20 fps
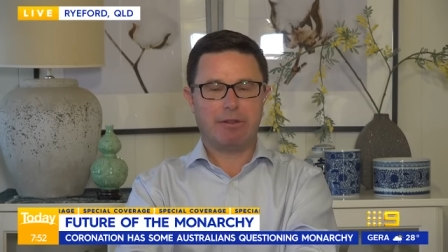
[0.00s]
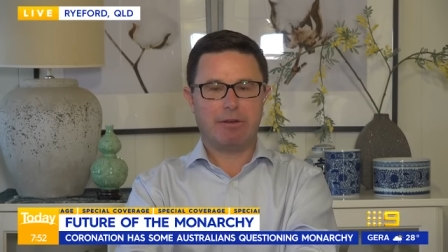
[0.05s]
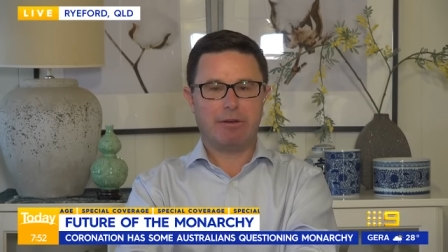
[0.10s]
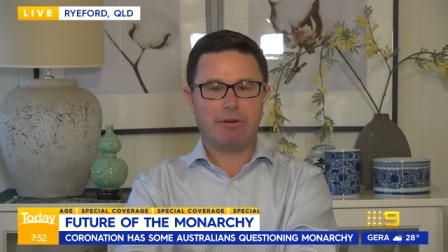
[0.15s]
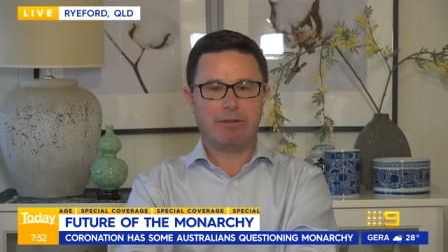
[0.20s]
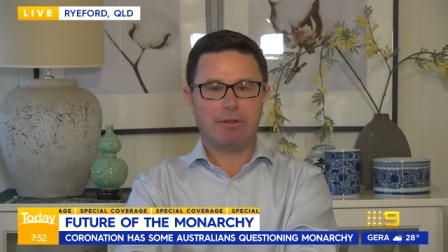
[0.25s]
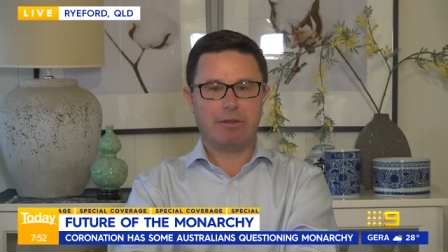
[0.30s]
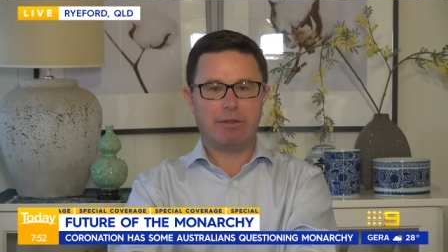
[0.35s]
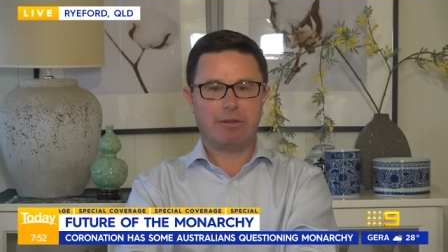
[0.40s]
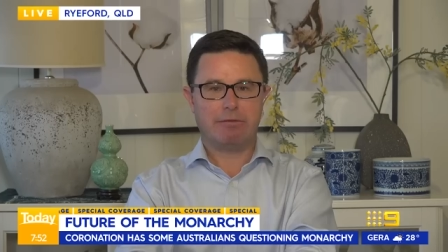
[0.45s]

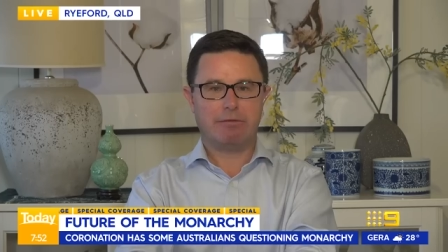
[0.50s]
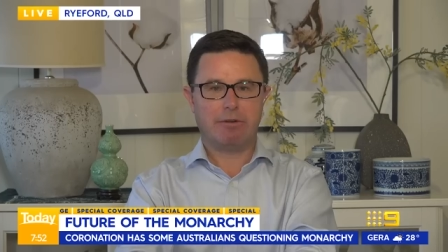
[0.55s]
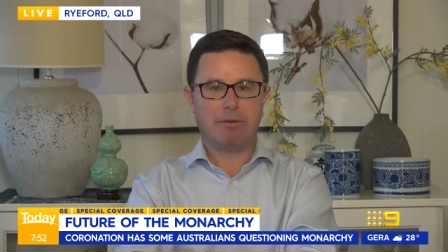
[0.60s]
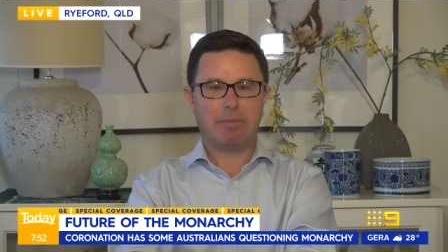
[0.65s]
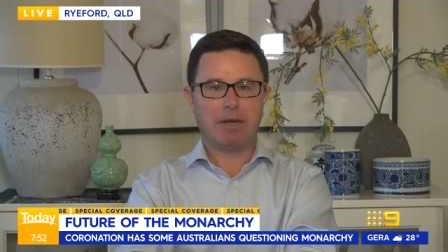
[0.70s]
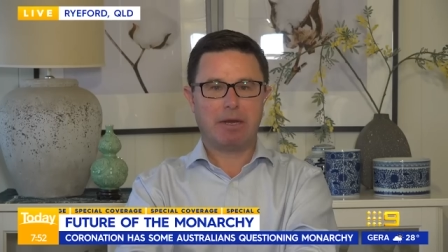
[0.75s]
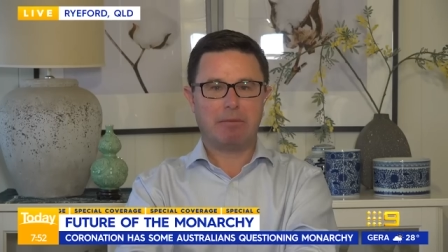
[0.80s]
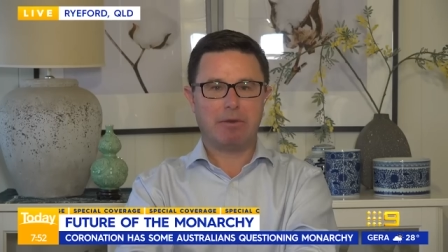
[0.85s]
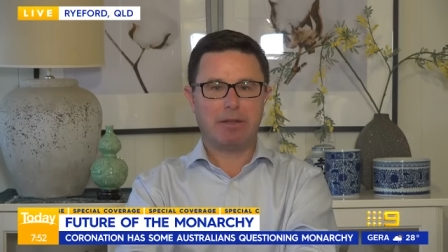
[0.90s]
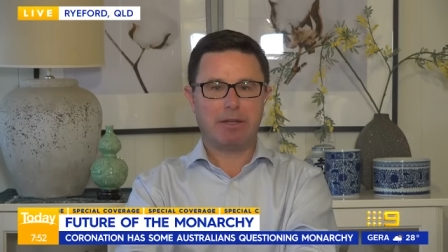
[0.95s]
on the
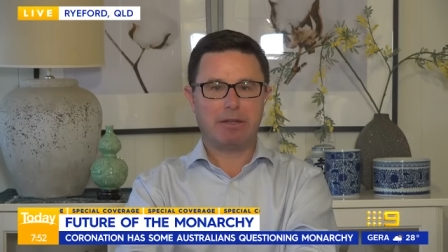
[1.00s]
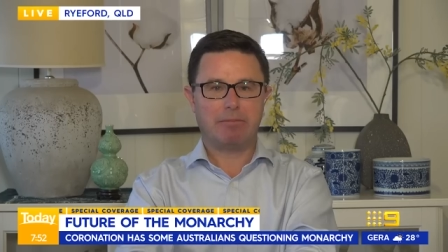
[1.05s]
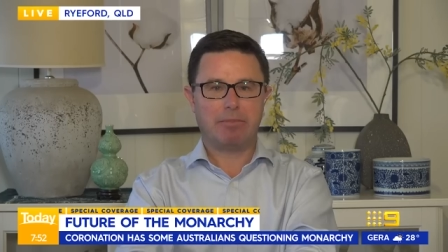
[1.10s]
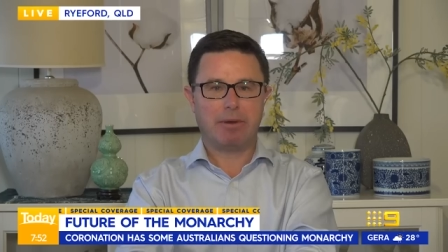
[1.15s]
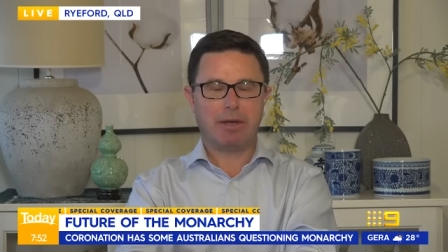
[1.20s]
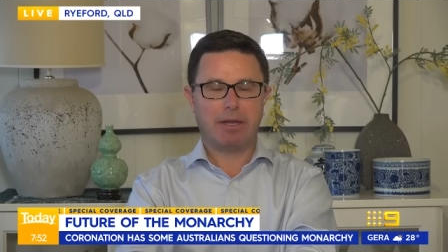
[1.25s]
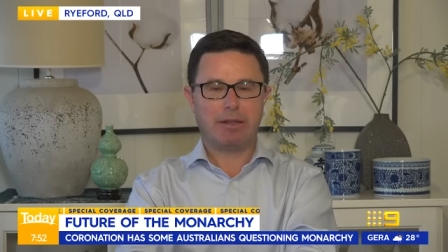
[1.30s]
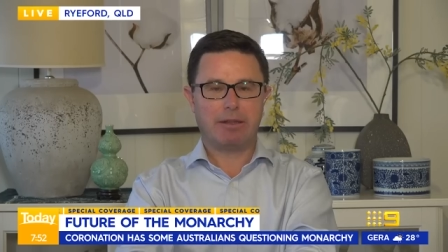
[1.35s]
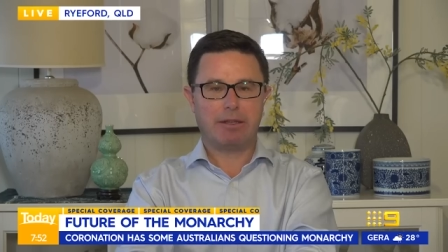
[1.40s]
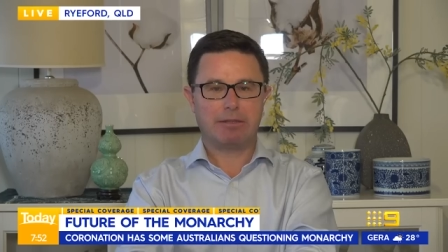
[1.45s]
Republic,
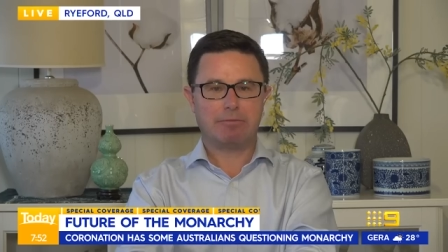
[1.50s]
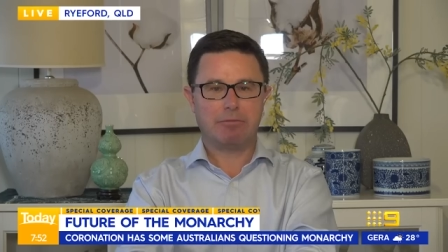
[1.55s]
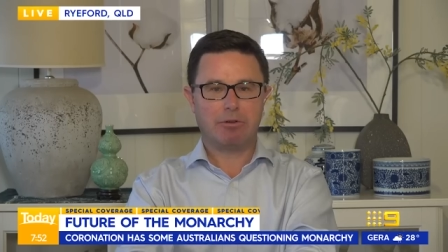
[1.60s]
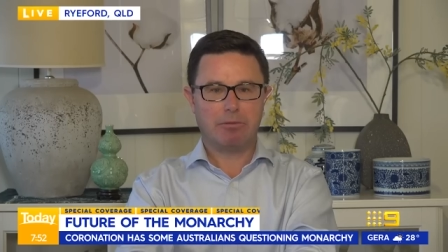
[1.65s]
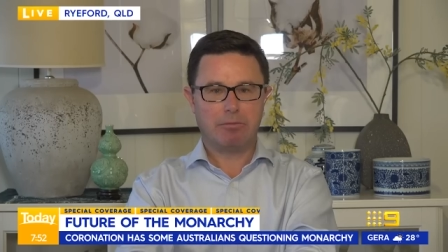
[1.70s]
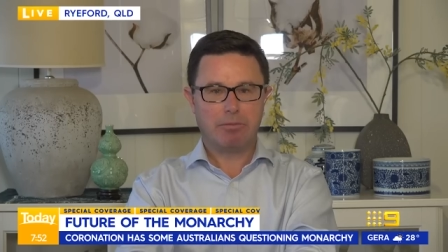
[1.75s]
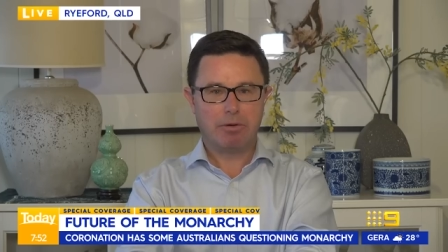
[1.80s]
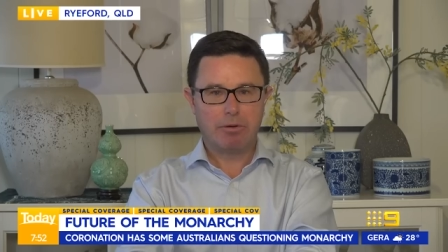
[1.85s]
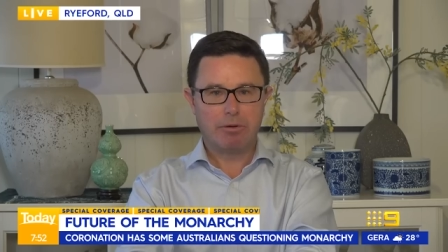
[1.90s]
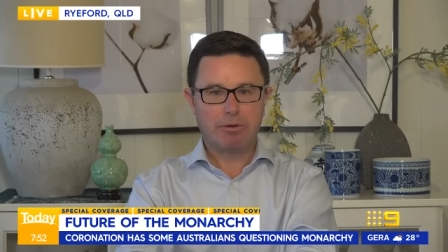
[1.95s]
but there's more
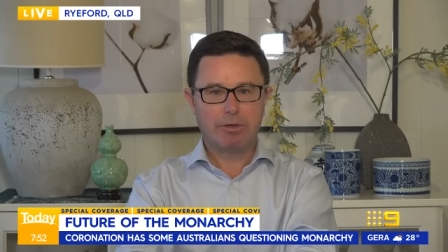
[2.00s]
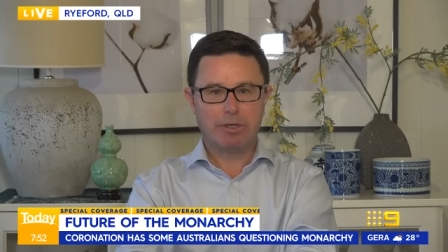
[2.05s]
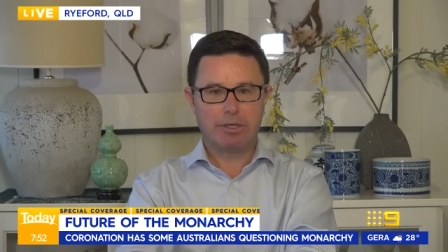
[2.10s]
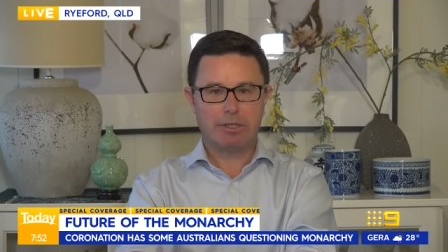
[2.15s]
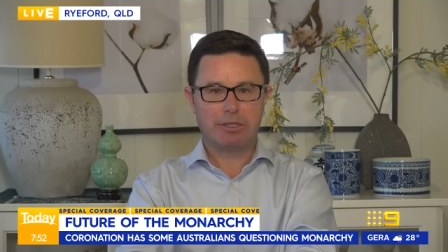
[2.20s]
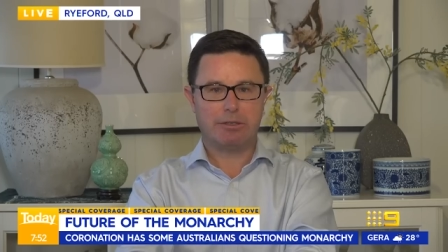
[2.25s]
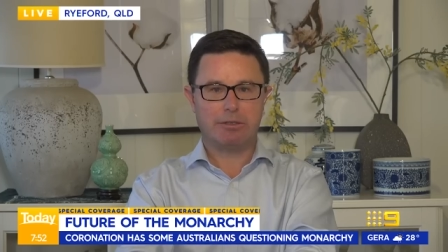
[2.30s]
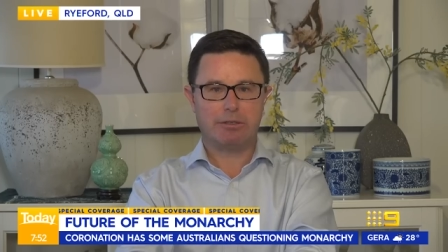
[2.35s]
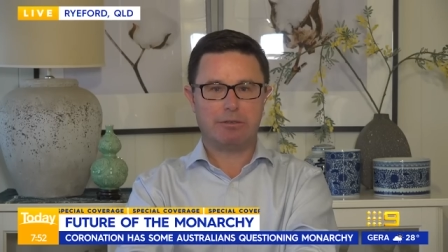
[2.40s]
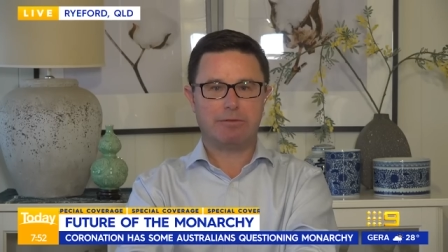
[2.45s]
important
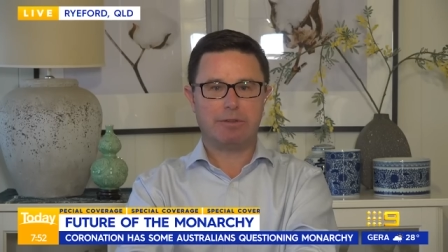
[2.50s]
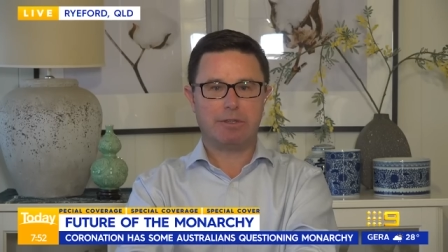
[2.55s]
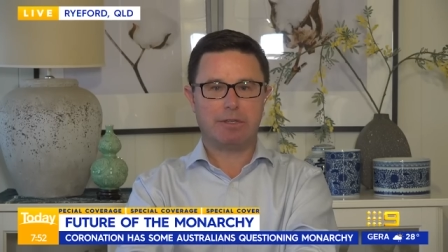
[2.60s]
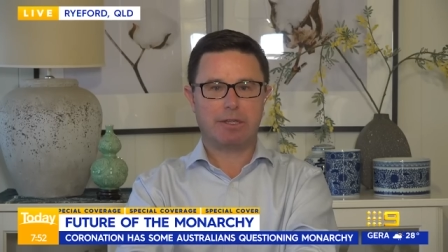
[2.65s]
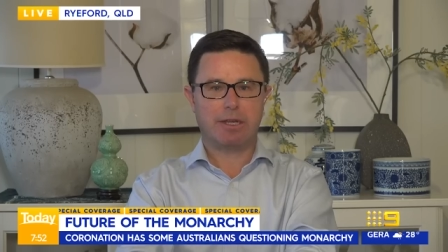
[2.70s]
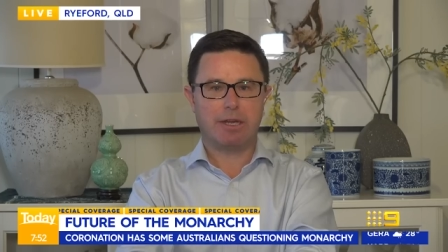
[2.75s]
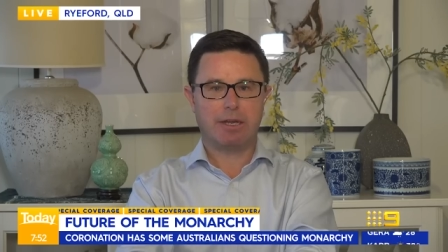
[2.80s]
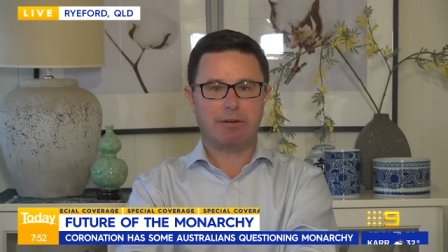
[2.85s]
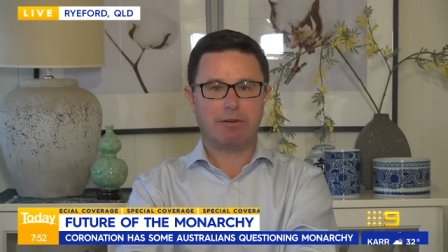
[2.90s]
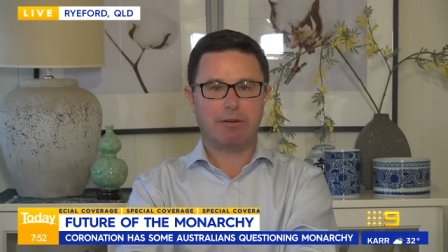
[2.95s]
issues for this
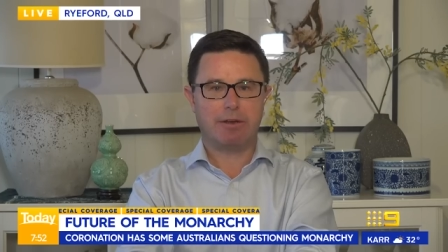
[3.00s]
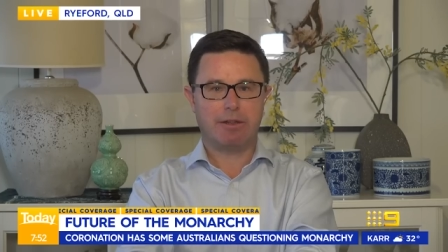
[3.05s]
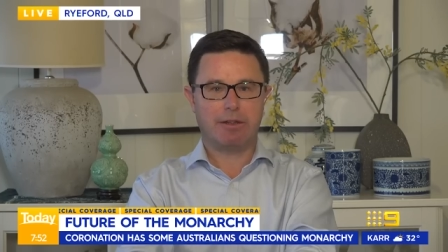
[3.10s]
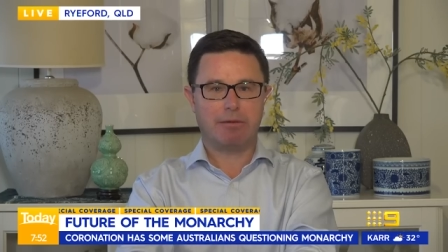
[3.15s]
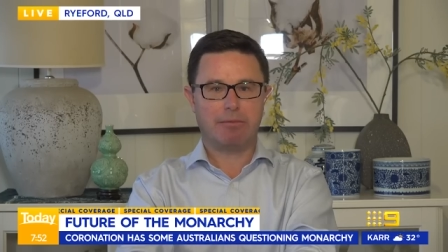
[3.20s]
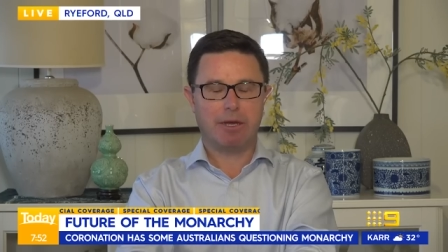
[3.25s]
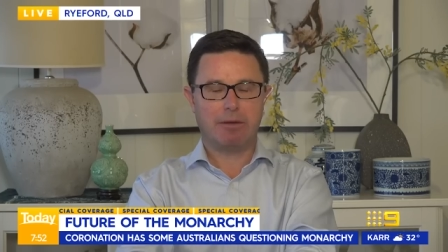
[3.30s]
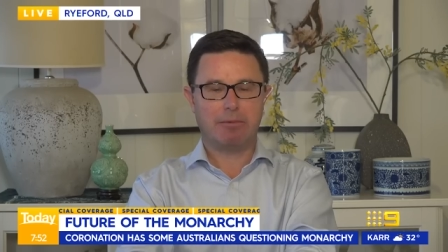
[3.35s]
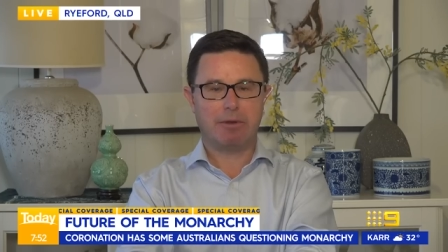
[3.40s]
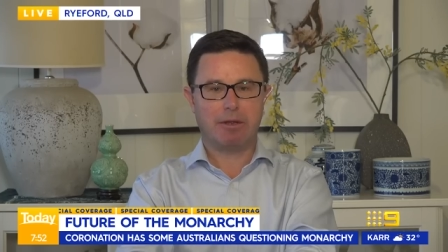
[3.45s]
country at the
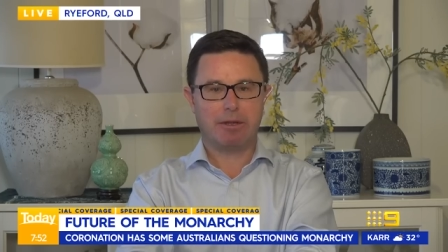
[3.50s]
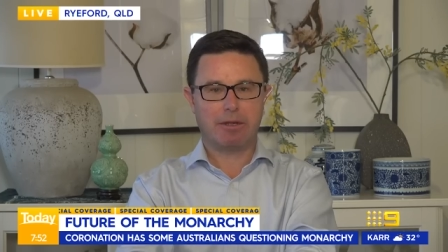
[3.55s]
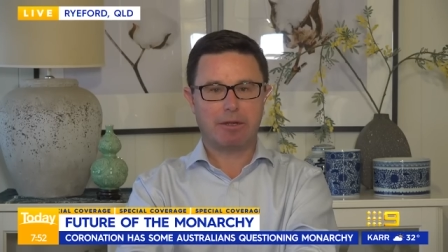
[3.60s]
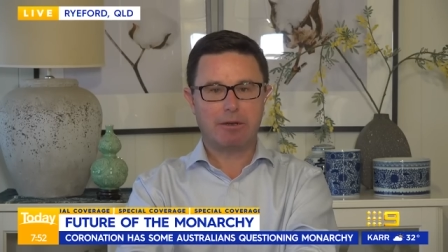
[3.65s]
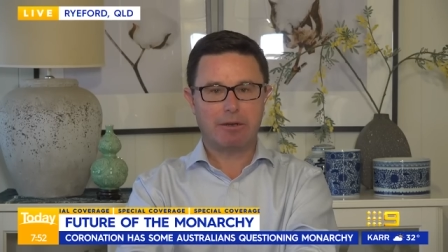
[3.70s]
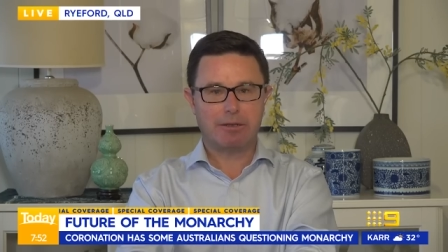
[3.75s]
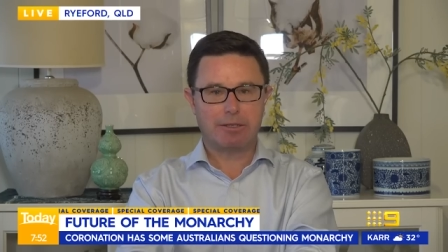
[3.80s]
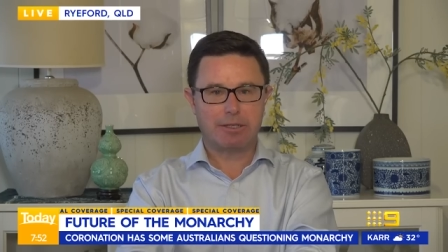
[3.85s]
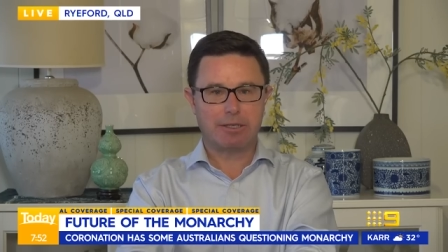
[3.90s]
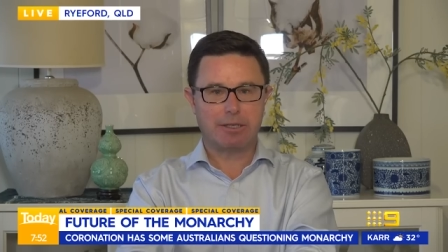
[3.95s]
moment, like
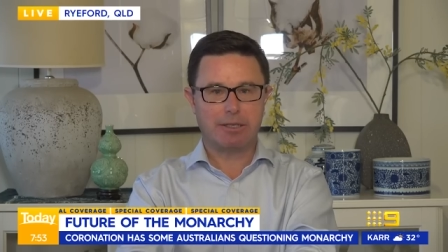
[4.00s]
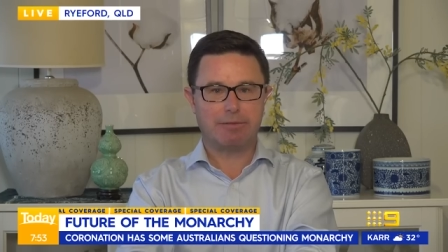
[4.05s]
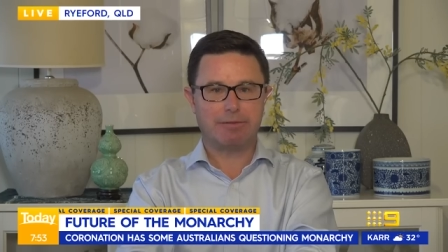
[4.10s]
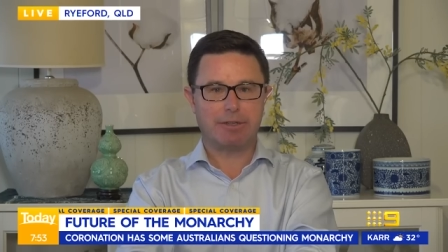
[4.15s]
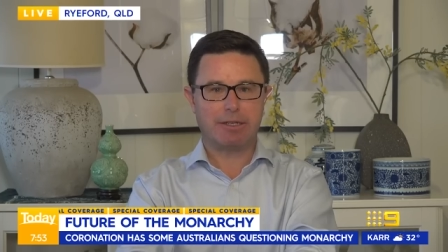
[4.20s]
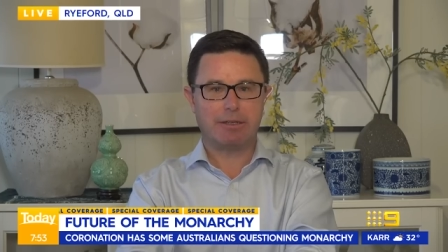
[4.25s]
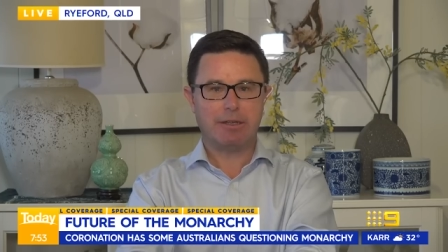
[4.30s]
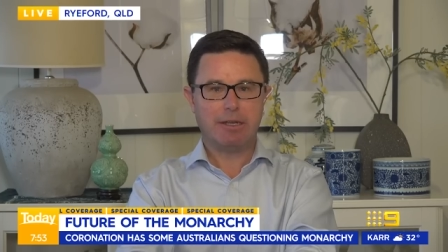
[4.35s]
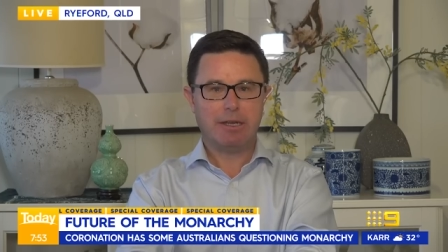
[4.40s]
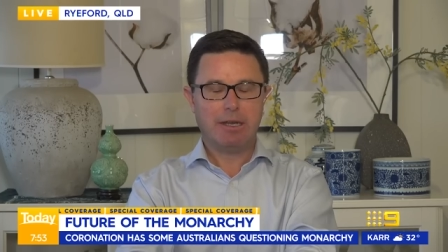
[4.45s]
cost of living.